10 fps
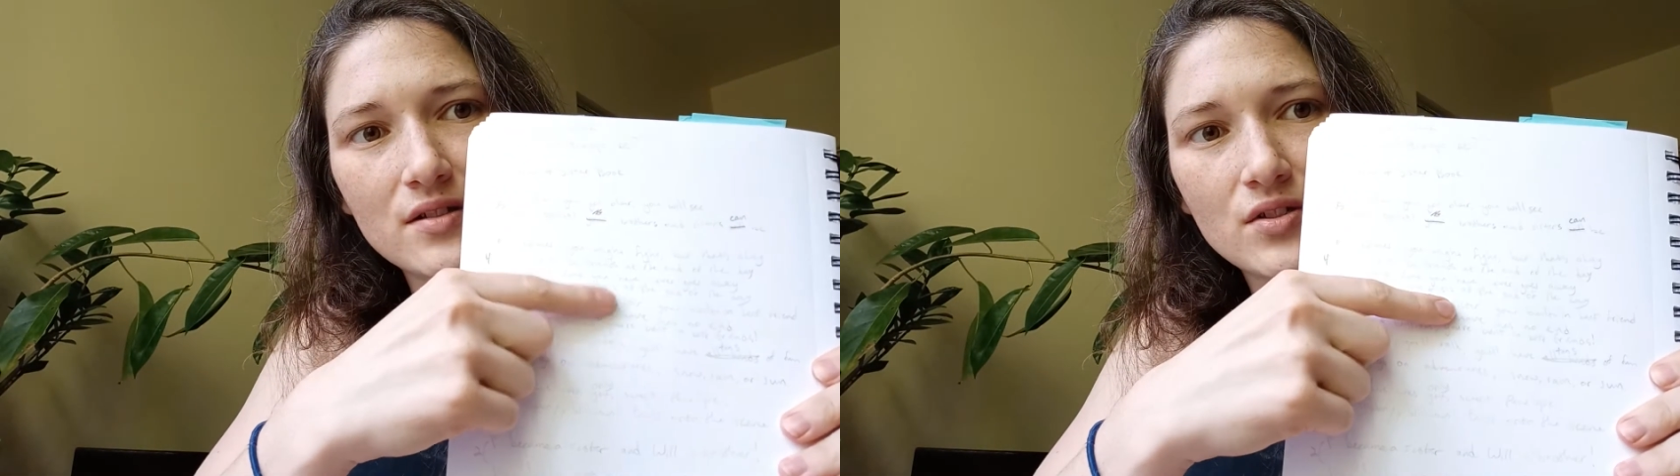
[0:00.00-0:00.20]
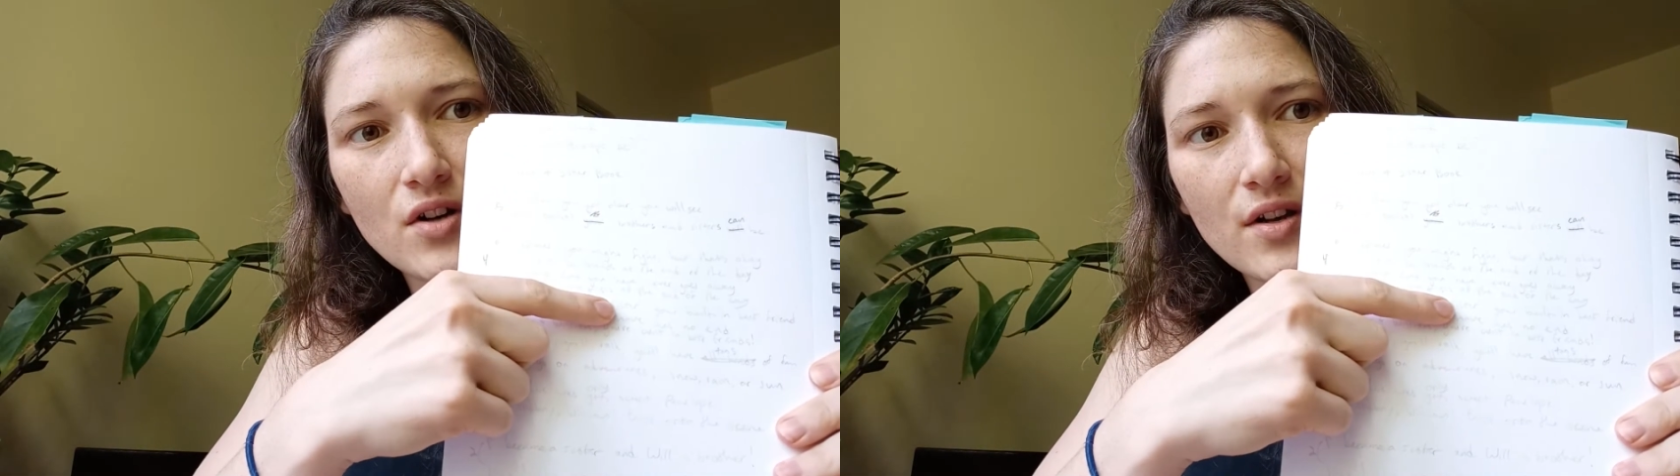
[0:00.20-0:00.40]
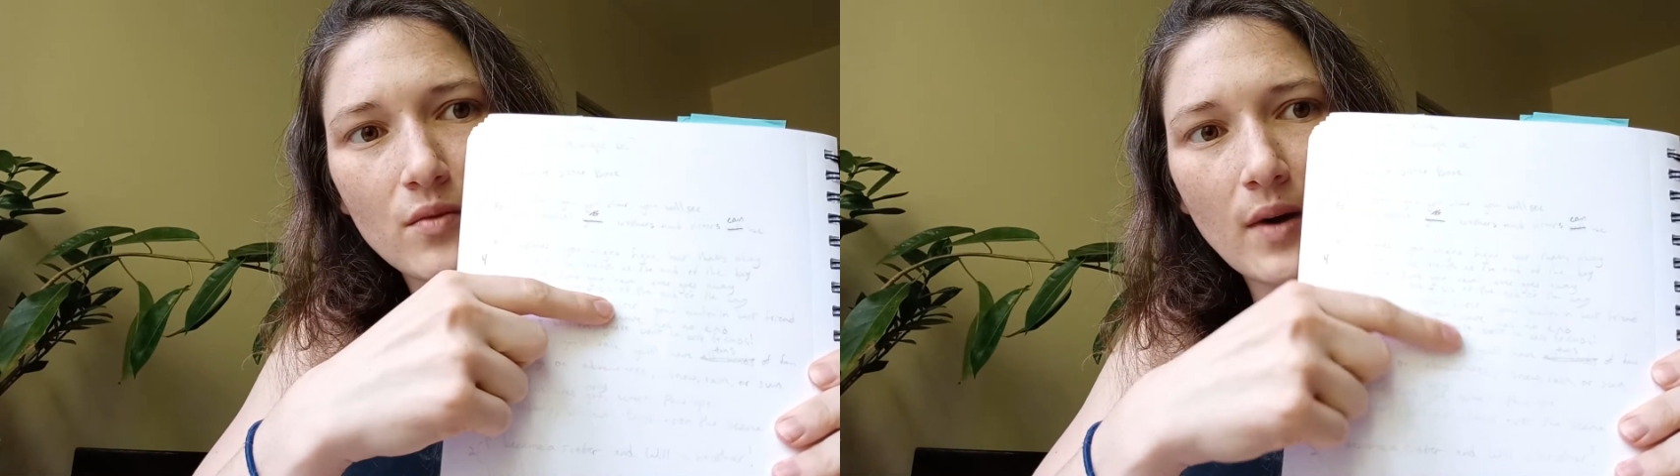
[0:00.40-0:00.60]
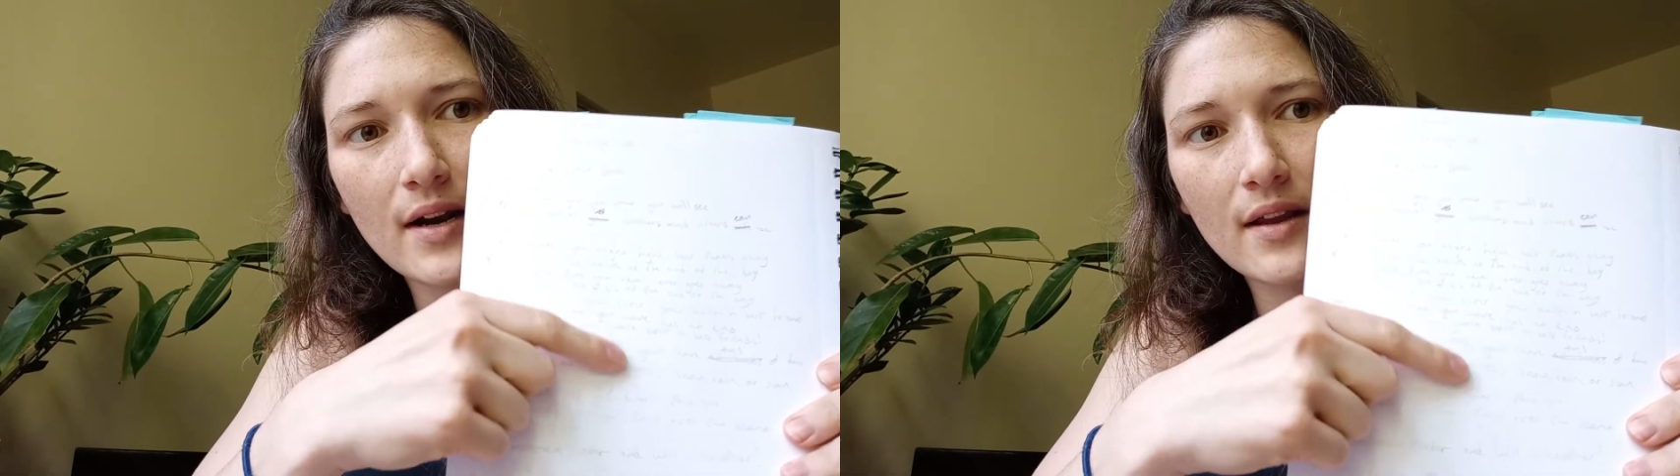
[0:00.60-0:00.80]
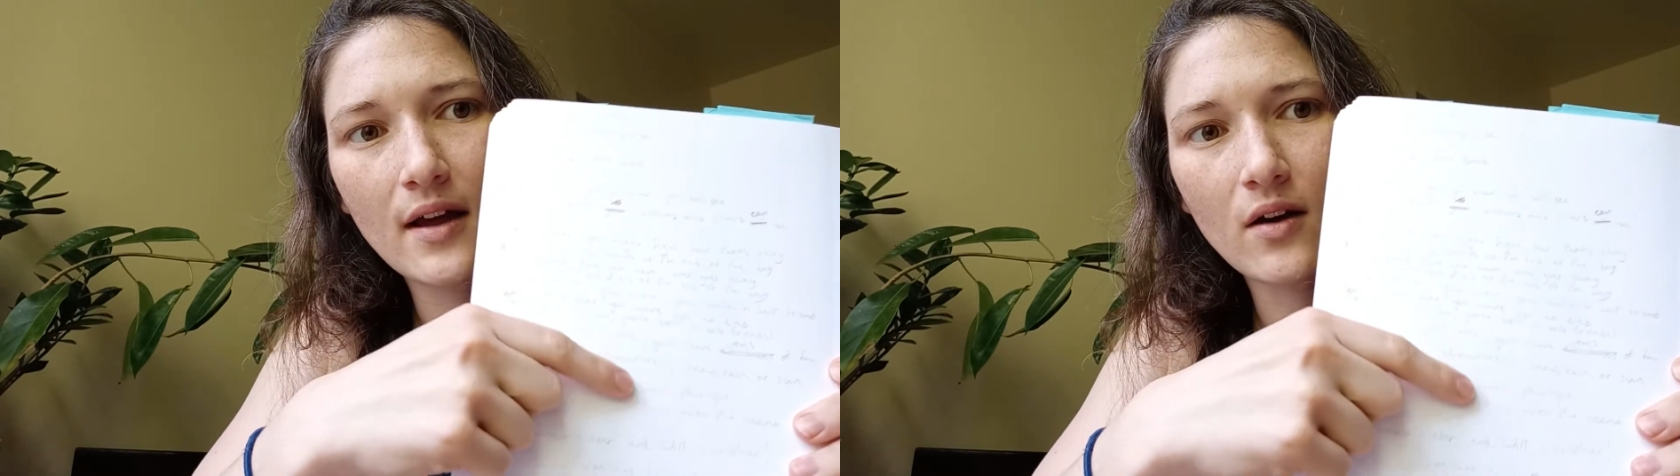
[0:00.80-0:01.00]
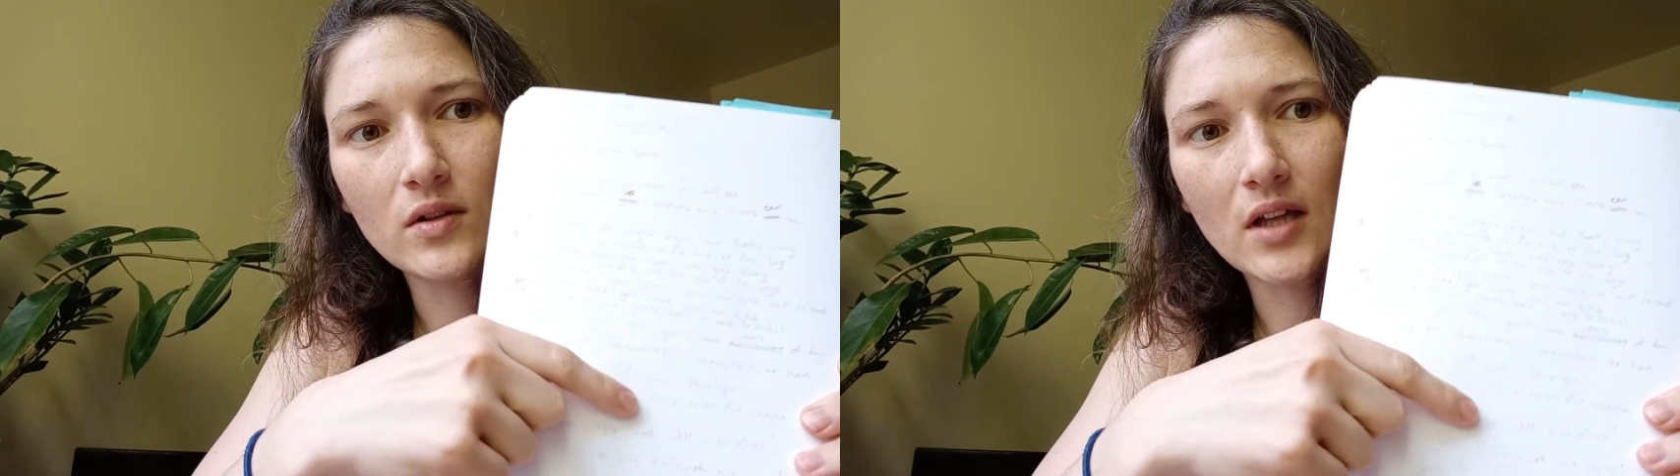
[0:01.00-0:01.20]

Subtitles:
started writing out